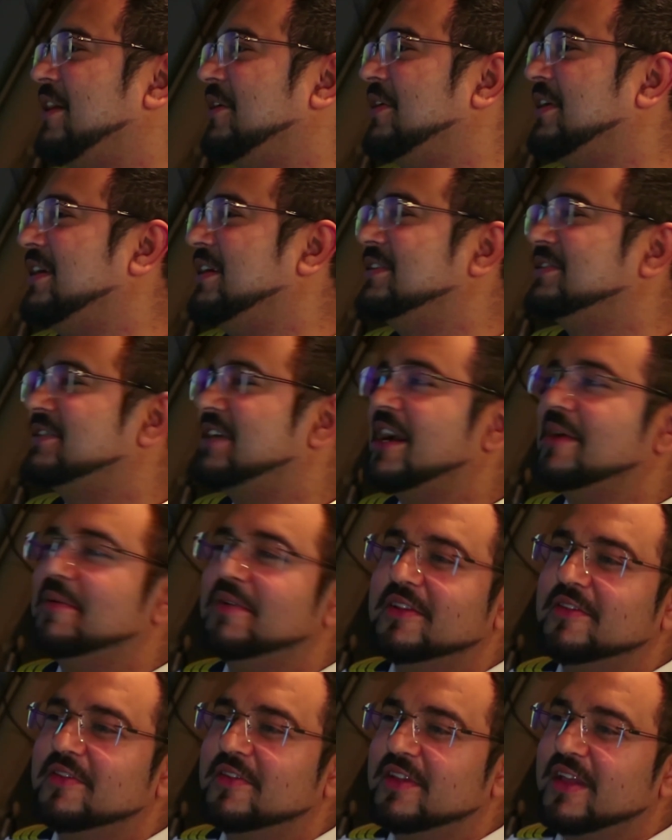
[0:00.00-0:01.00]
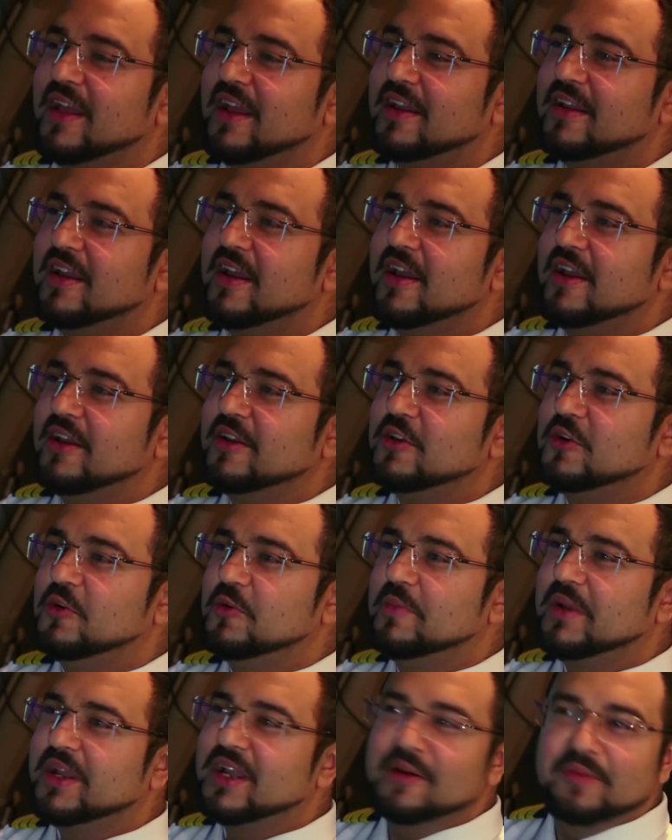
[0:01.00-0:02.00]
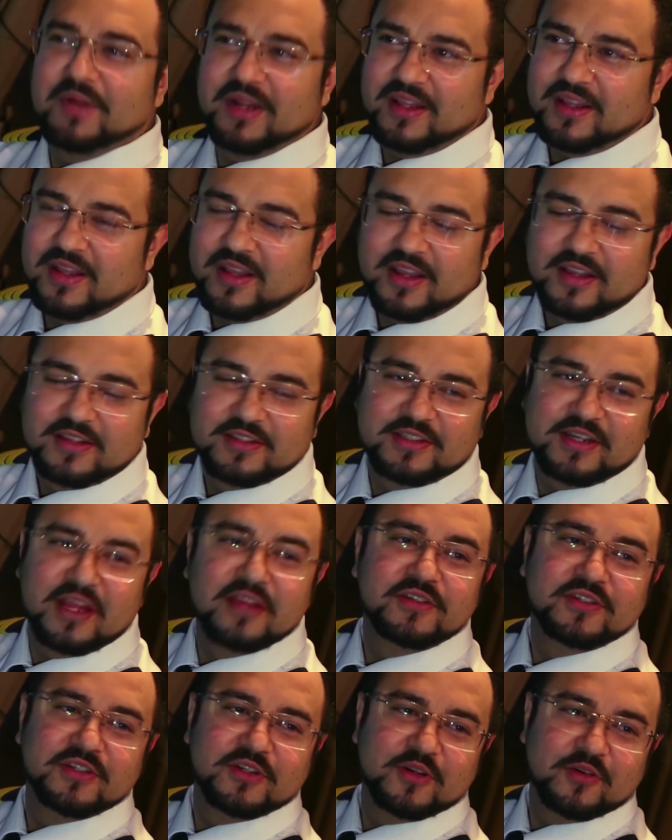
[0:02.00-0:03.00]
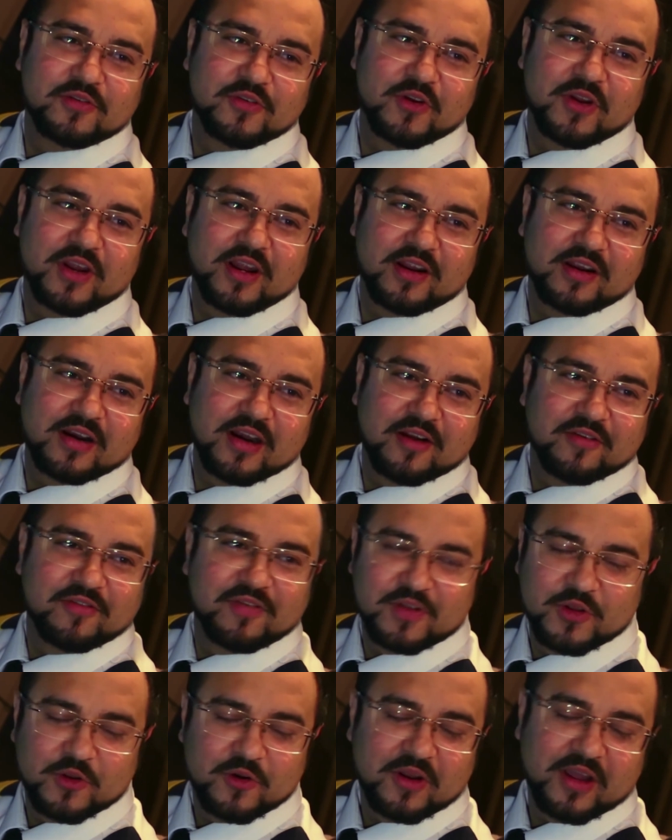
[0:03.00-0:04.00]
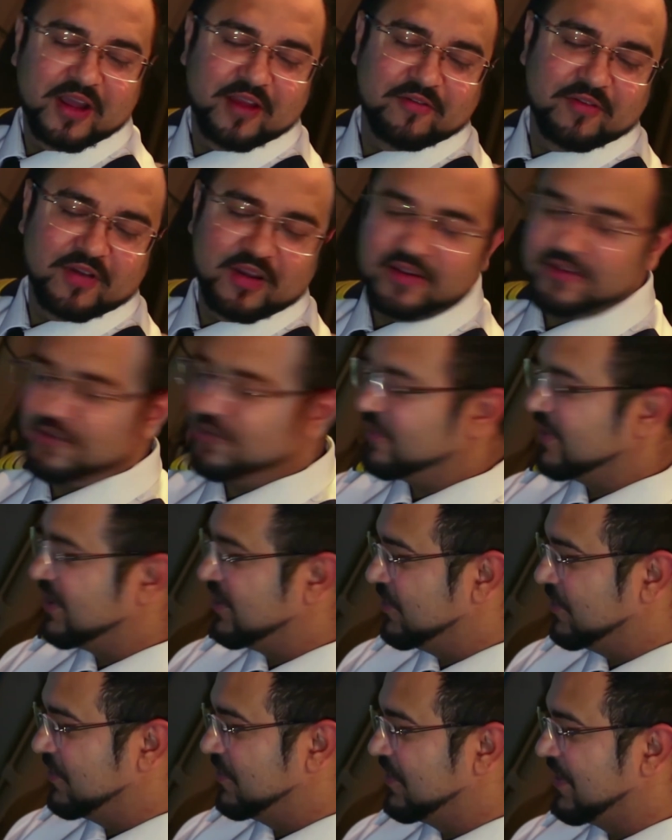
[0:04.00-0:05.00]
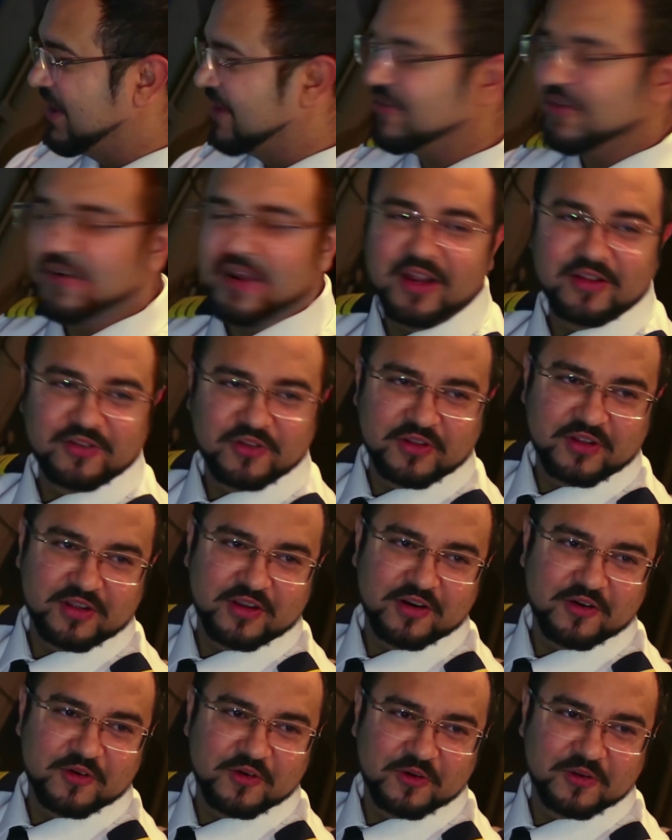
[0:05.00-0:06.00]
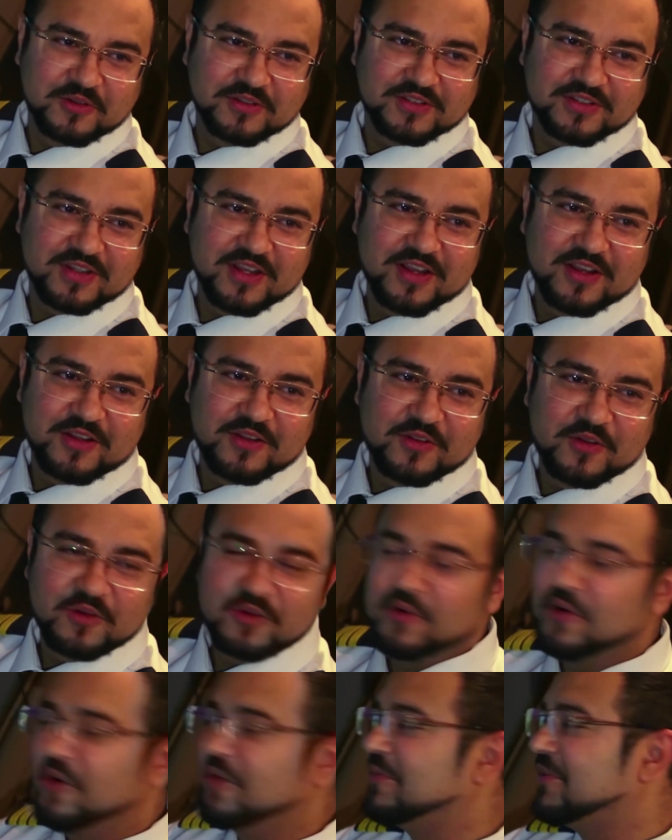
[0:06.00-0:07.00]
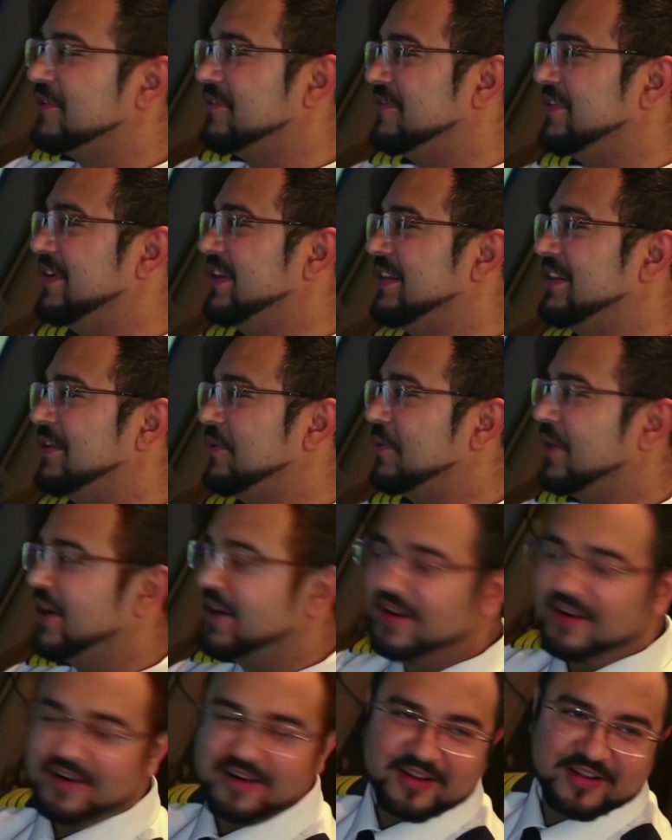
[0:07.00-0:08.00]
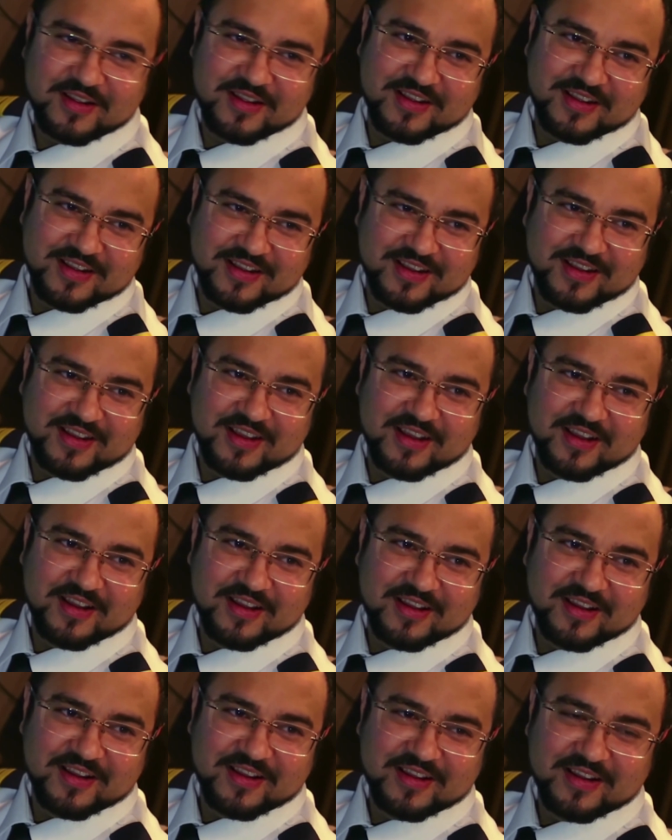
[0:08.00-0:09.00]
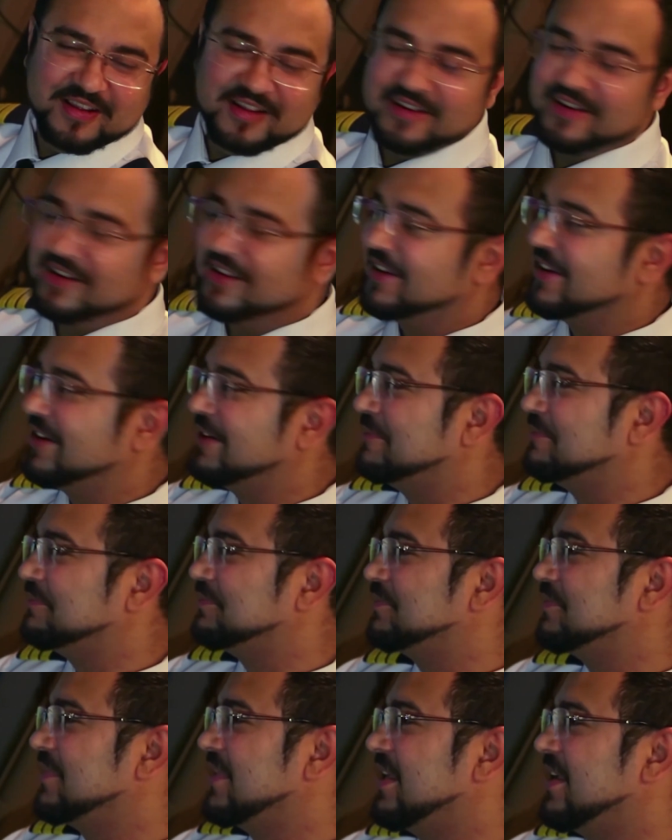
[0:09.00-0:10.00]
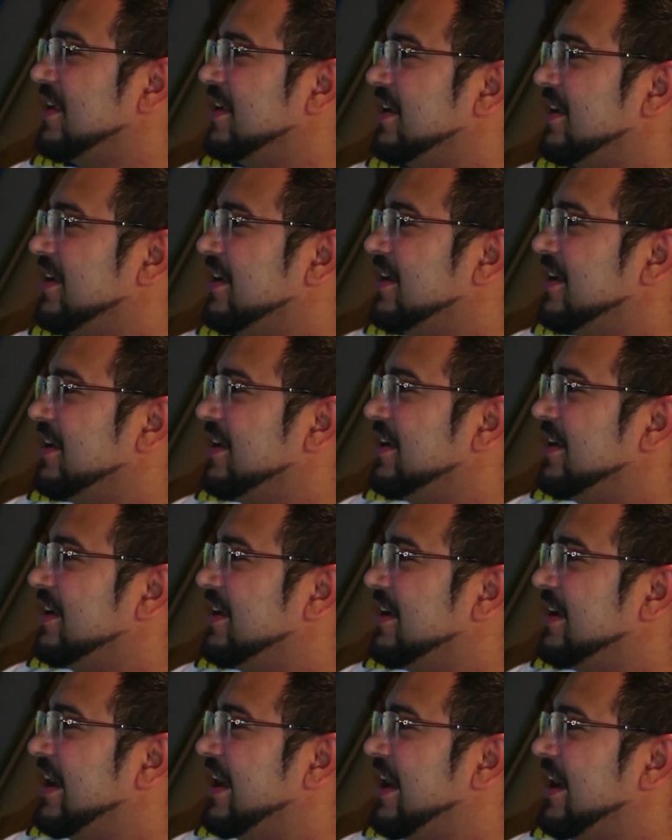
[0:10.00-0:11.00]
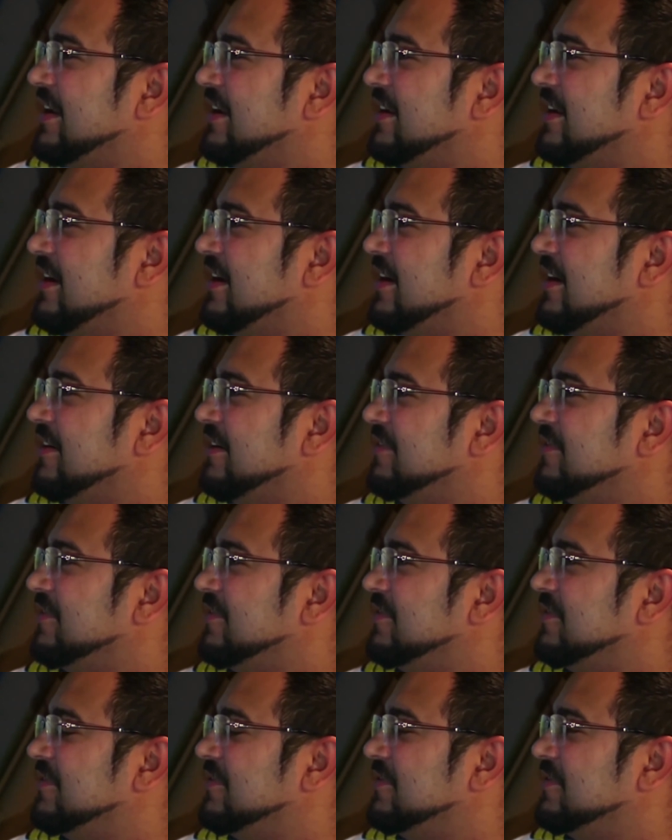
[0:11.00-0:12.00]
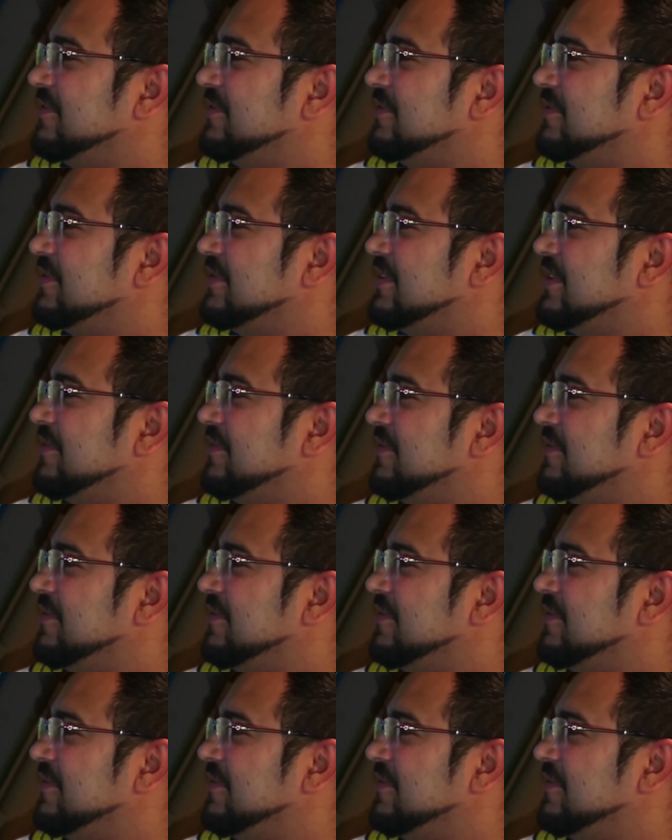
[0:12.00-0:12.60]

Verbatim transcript: can I describe it? Like you become an extension of your aircraft when you have when you have your hands on the controls. You can almost feel the wind uh, and uh, and uh, the,